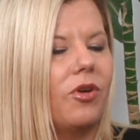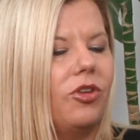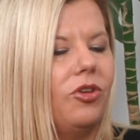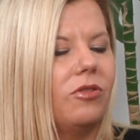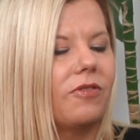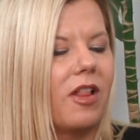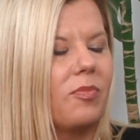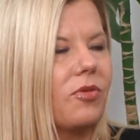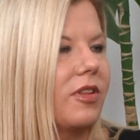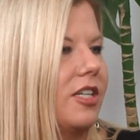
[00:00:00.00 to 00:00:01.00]
When you
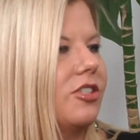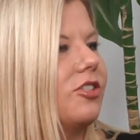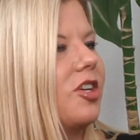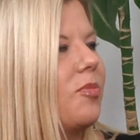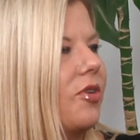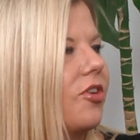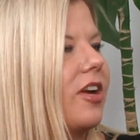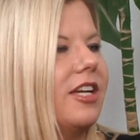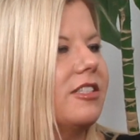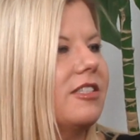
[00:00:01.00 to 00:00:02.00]
develop a relationship with your
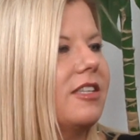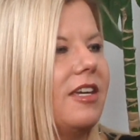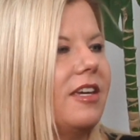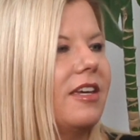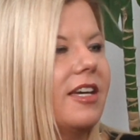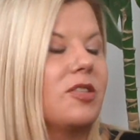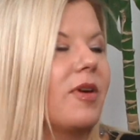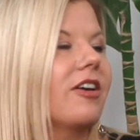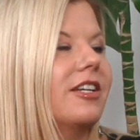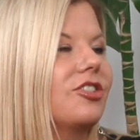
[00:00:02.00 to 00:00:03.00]
agency, it's a
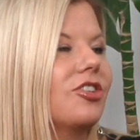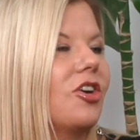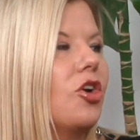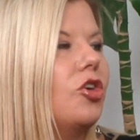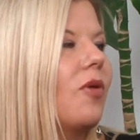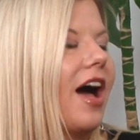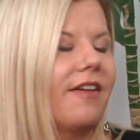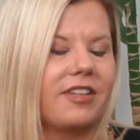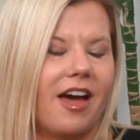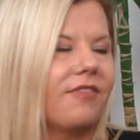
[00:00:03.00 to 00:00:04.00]
marriage. You
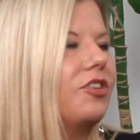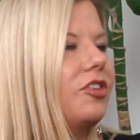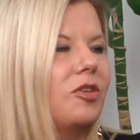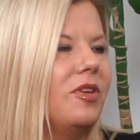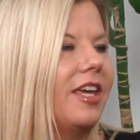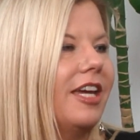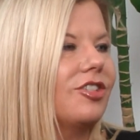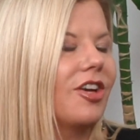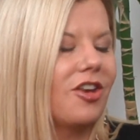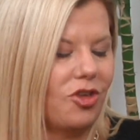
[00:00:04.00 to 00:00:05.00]
have to have good
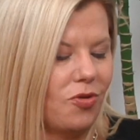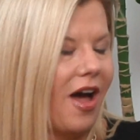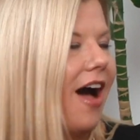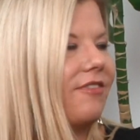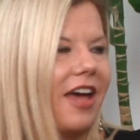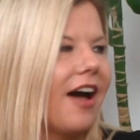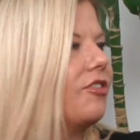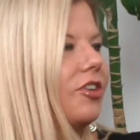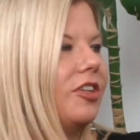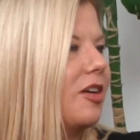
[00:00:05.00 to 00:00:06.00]
communication. You have to
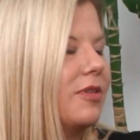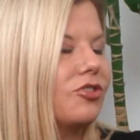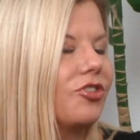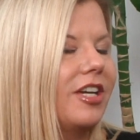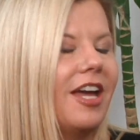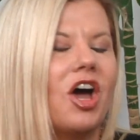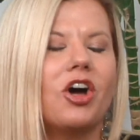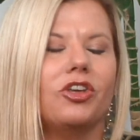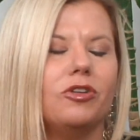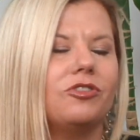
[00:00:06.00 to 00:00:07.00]
have good chemistry.
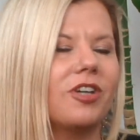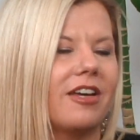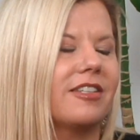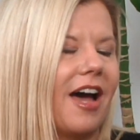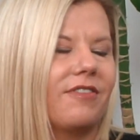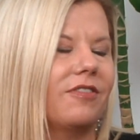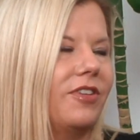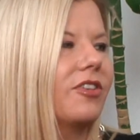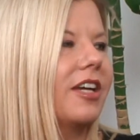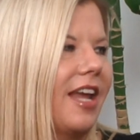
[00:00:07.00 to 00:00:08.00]
You just have to
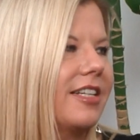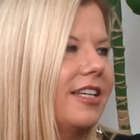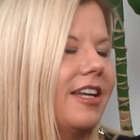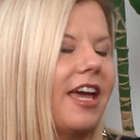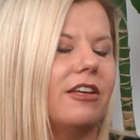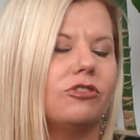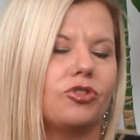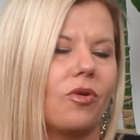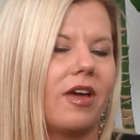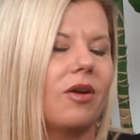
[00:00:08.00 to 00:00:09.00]
feel connected and
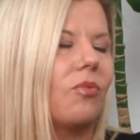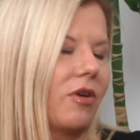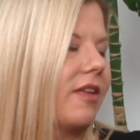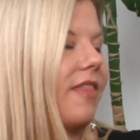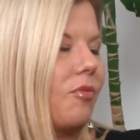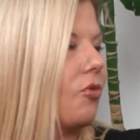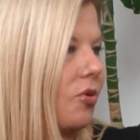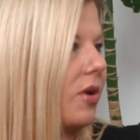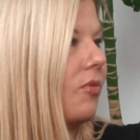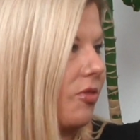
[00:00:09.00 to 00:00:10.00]
enjoy
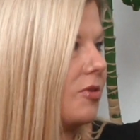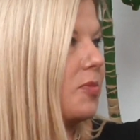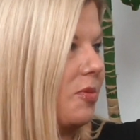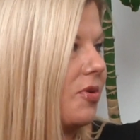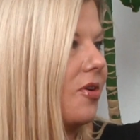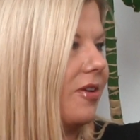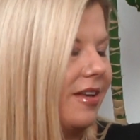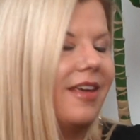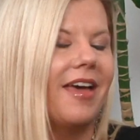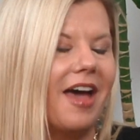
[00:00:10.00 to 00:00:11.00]
working with those people
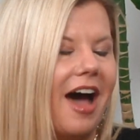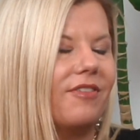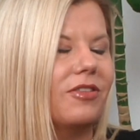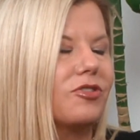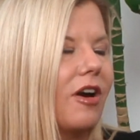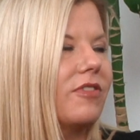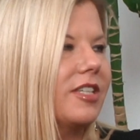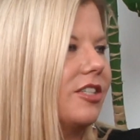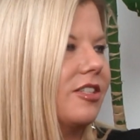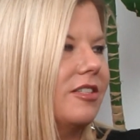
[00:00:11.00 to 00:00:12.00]
and having those
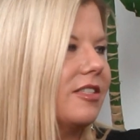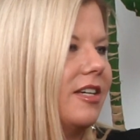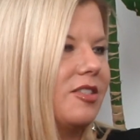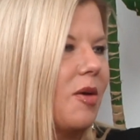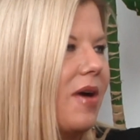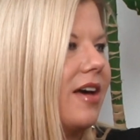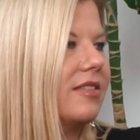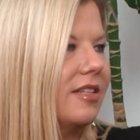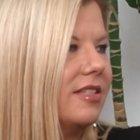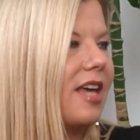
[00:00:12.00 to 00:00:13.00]
conversations. It's a
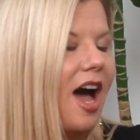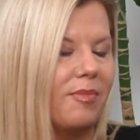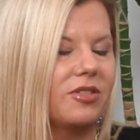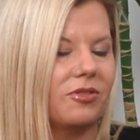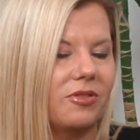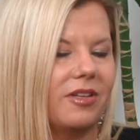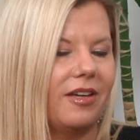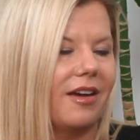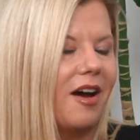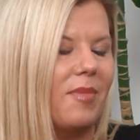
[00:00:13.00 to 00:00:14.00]
must. It is
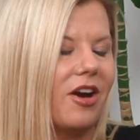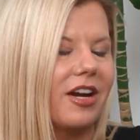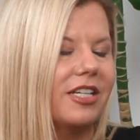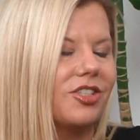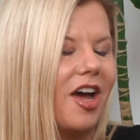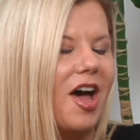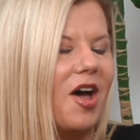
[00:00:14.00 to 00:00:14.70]
absolutely a marriage.